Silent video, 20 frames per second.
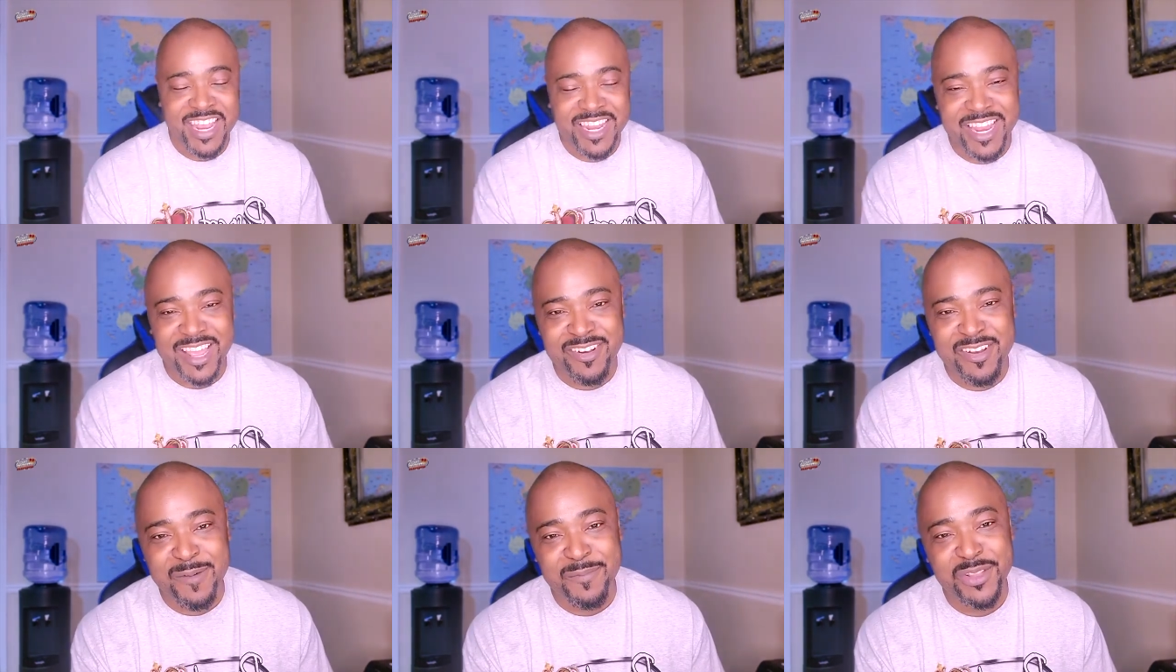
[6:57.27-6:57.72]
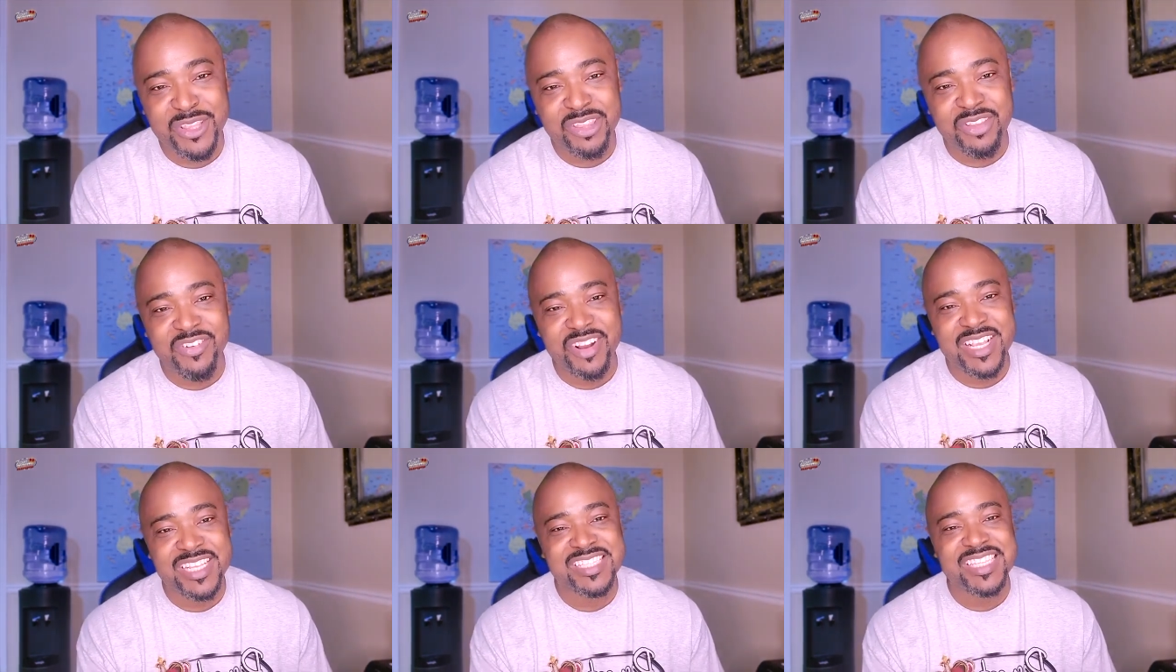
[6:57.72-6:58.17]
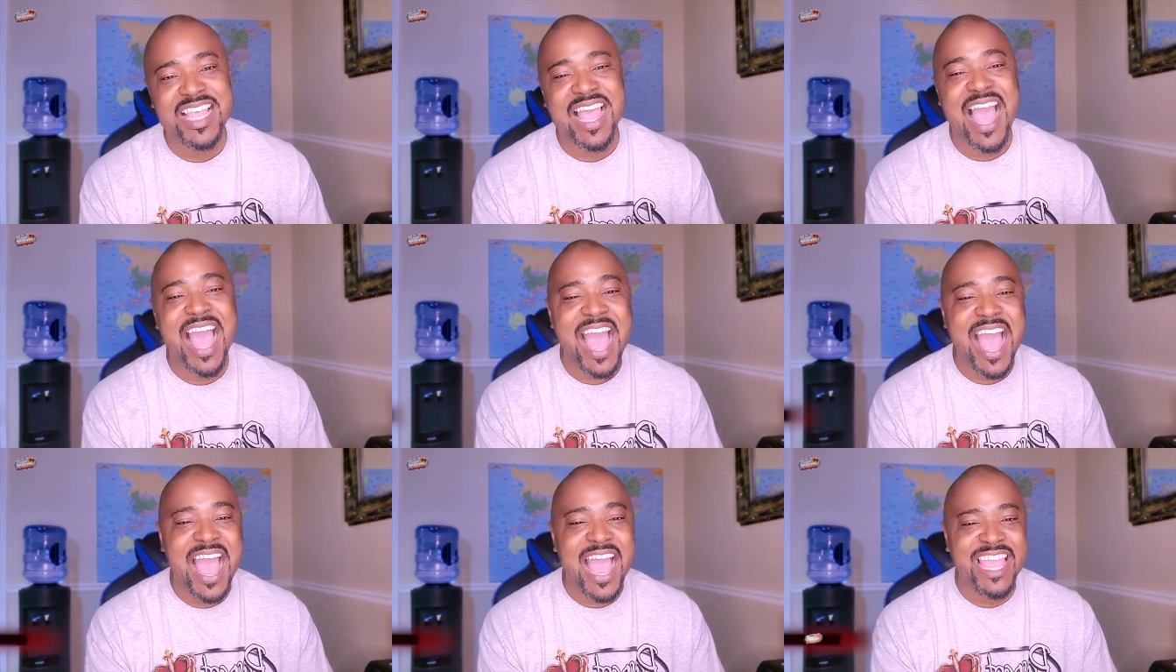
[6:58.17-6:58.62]
Now number three is the
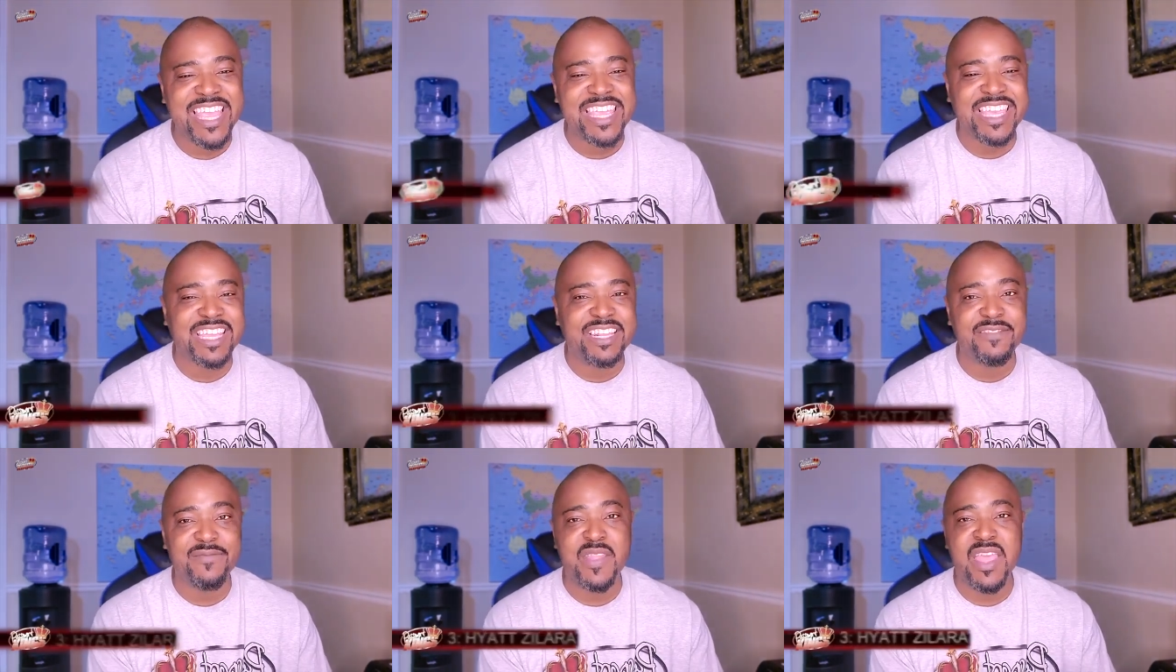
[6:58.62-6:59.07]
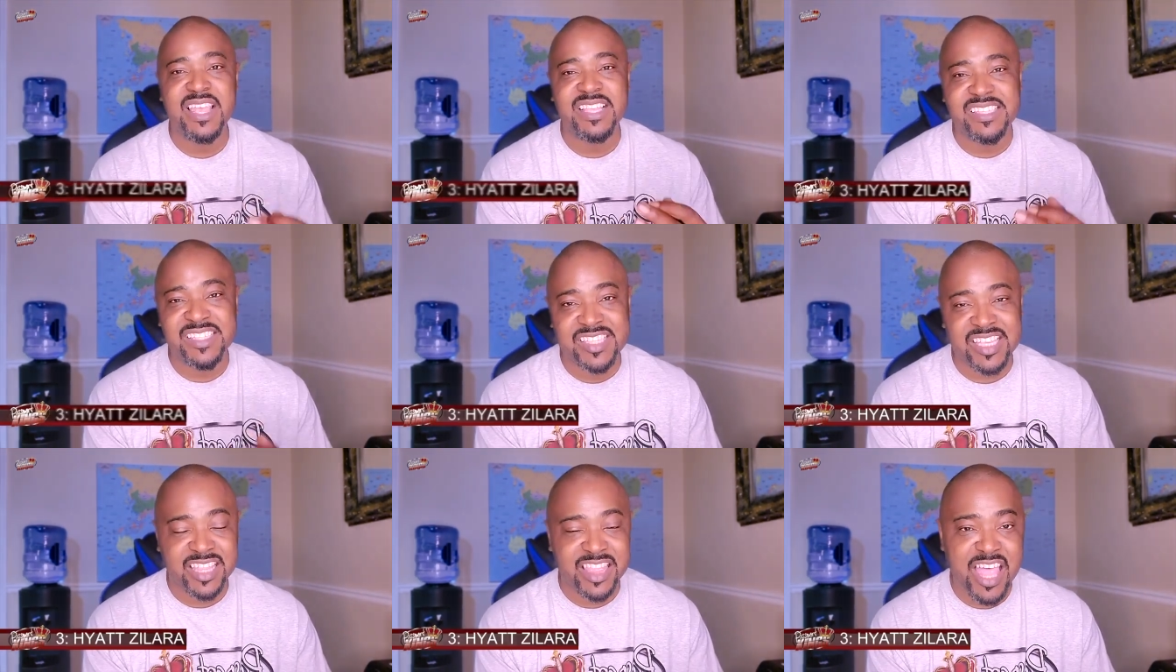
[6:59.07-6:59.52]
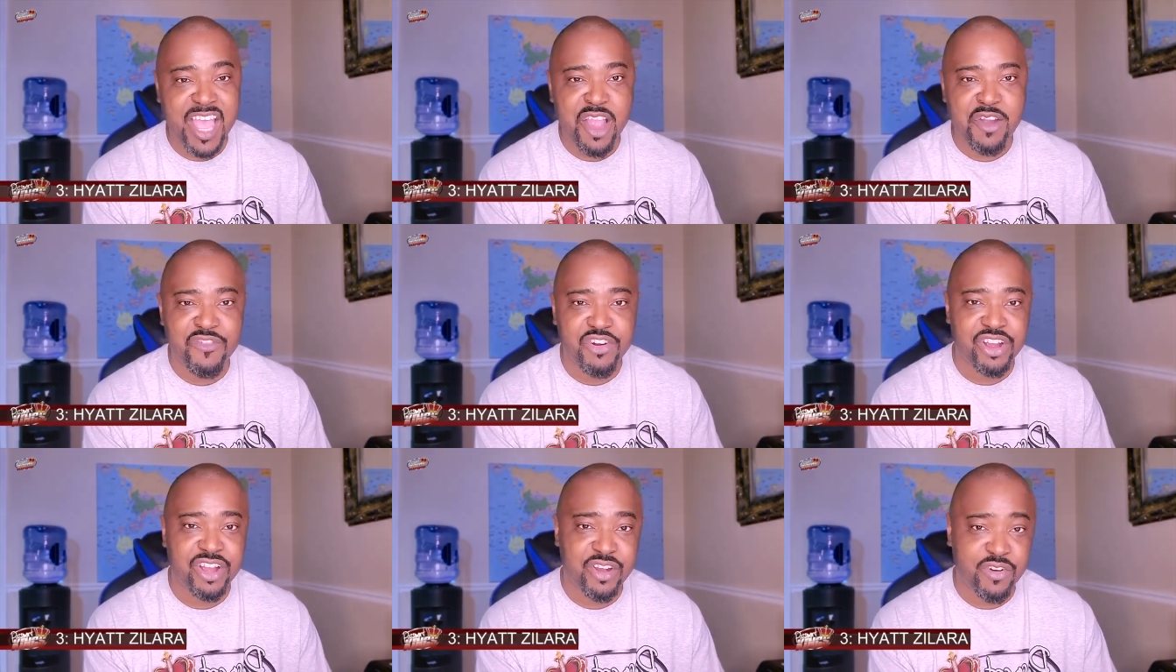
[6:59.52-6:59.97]
Hyatt
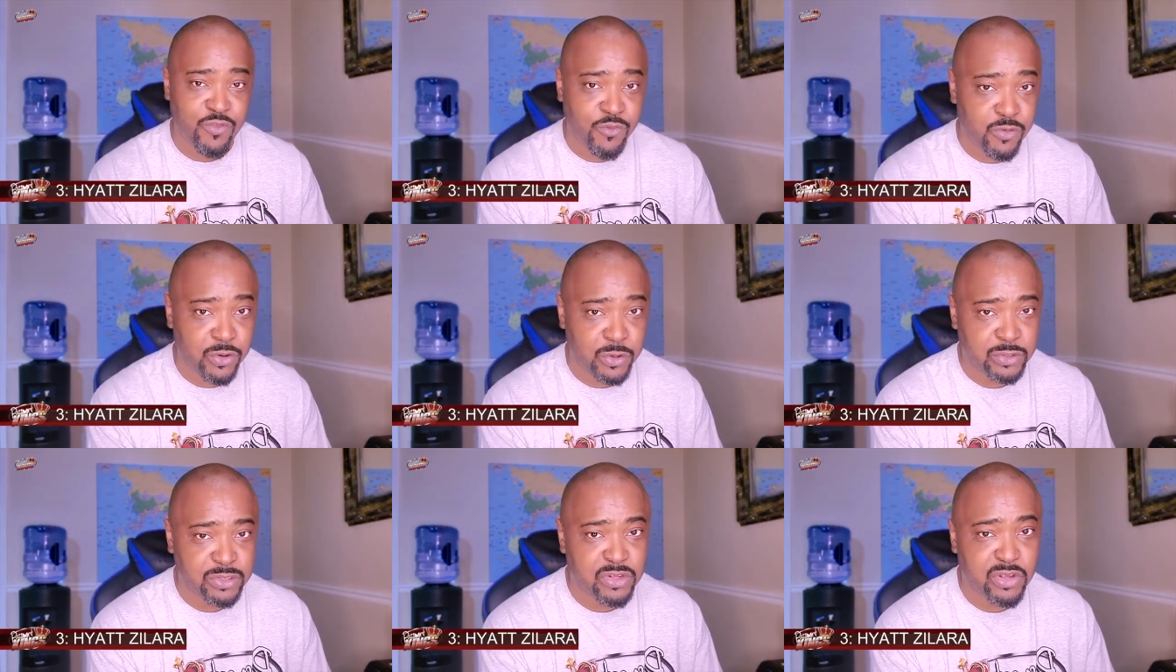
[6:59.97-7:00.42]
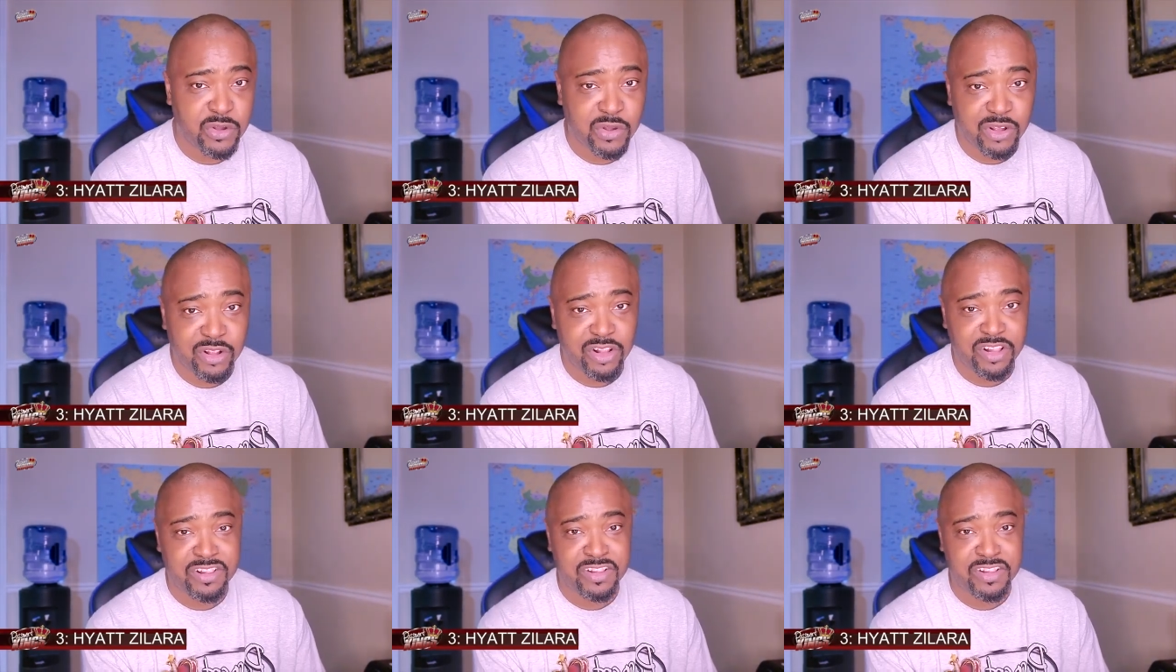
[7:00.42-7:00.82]
Zilara Rose Hall.